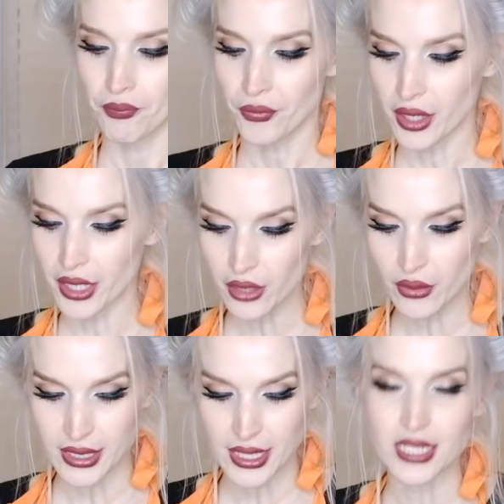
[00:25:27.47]
All right,
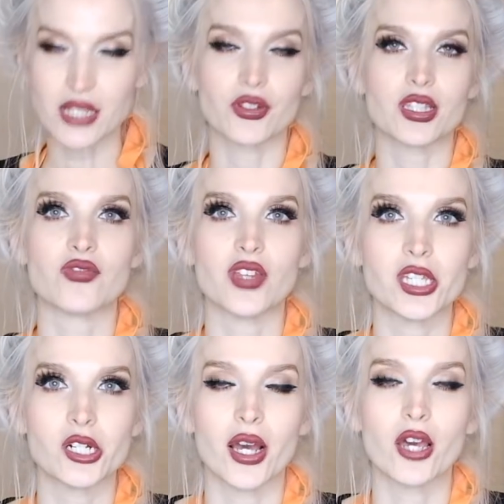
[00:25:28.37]
anyways, that is it for this
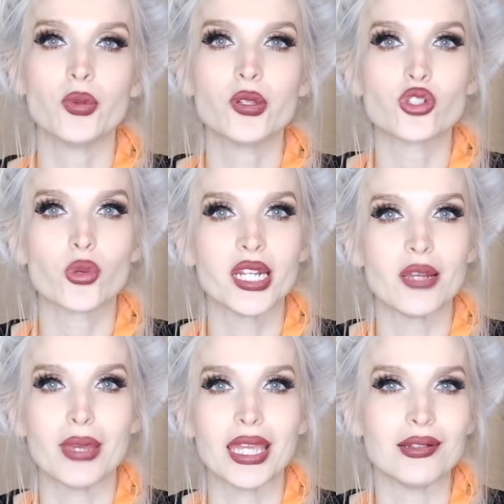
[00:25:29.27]
video. I hope you enjoyed
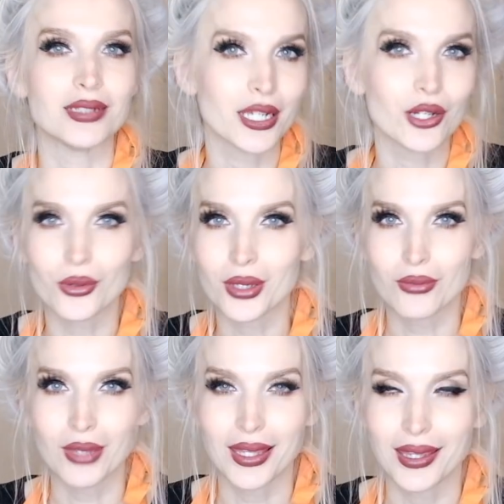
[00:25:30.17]
making dinner with
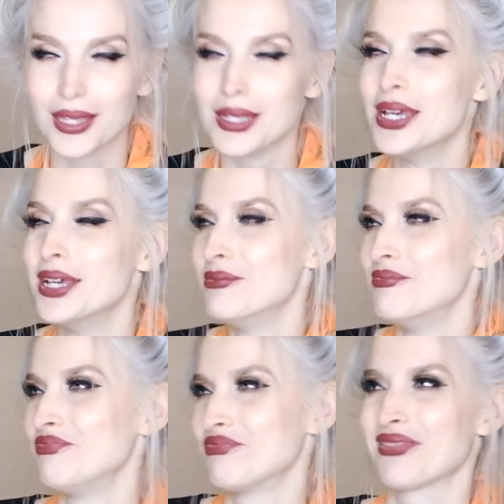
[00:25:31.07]
me.
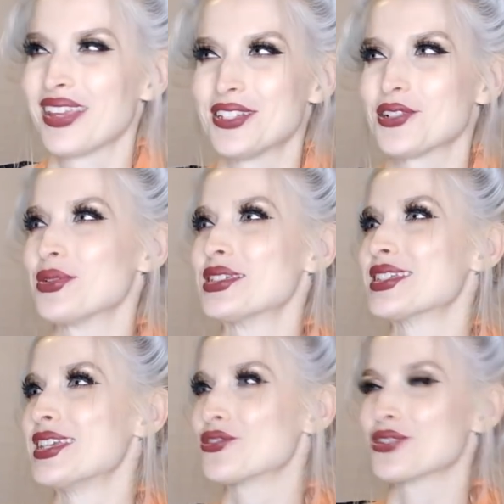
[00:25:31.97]
It's always an
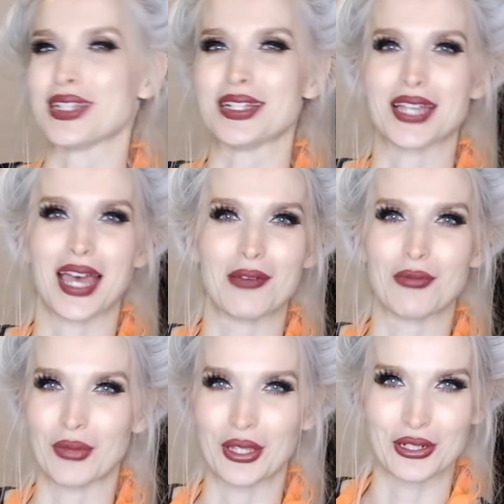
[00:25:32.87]
interesting time when
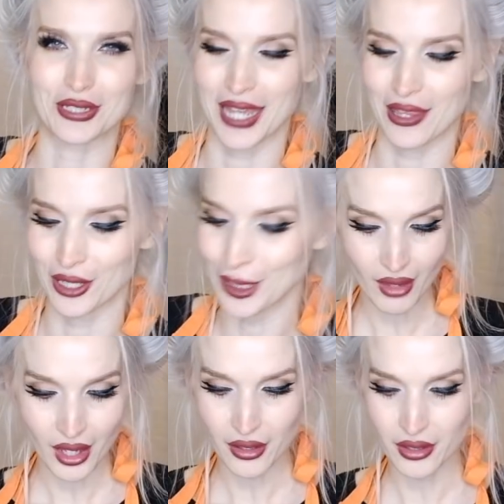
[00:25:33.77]
we cook together.
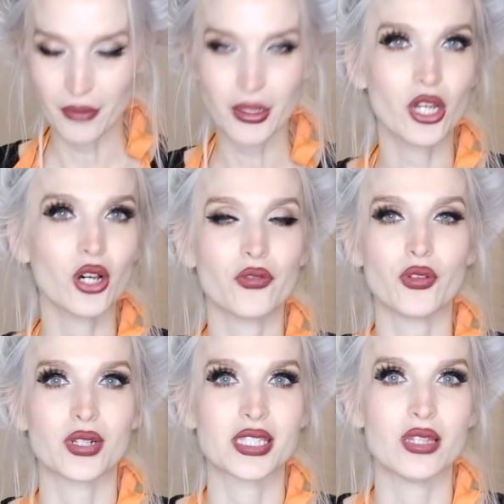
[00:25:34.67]
Let me know if you
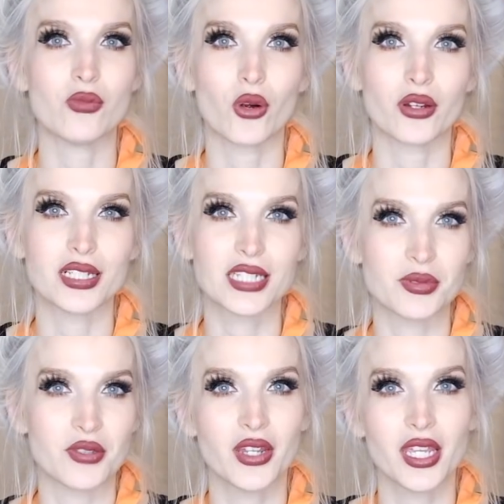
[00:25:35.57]
want to see more of these types
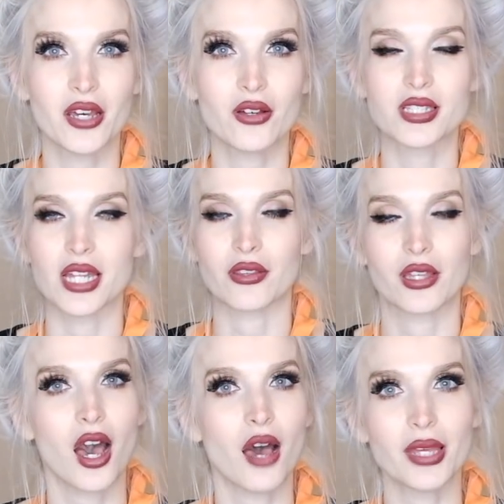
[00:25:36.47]
of videos down in the
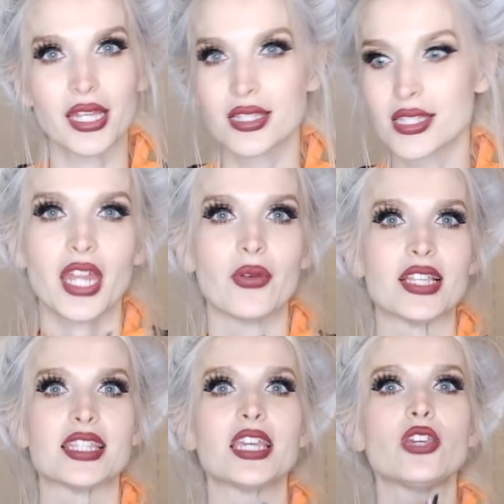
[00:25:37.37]
comments. Anyways,
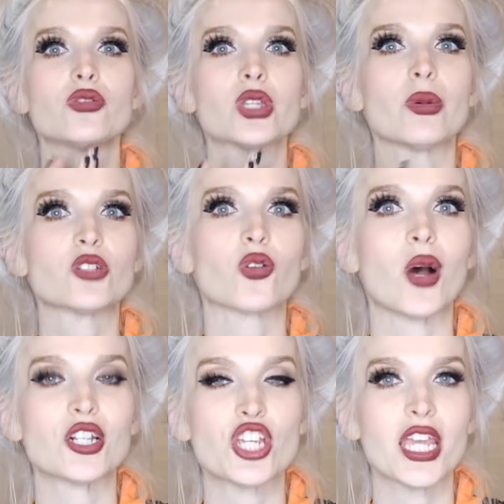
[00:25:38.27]
thank you so much for
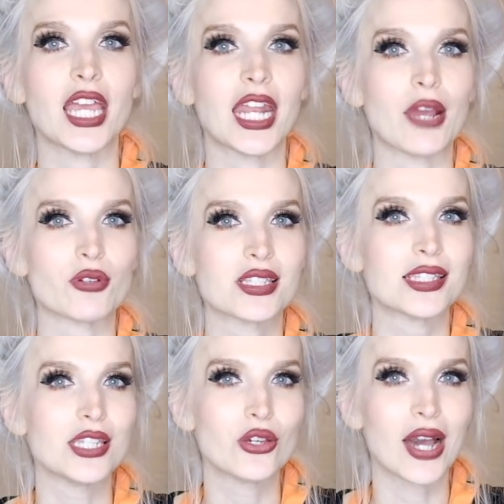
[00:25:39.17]
watching, and I will
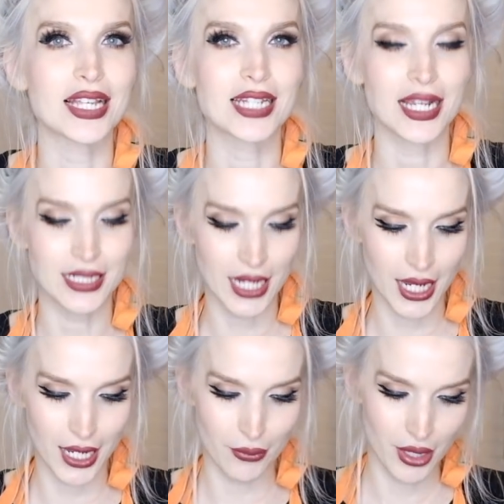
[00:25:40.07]
see you guys next
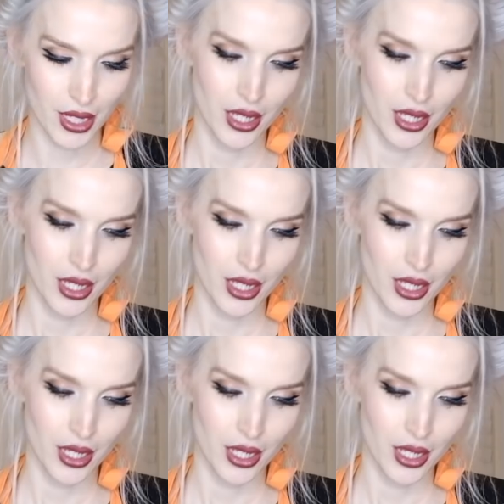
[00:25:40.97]
time.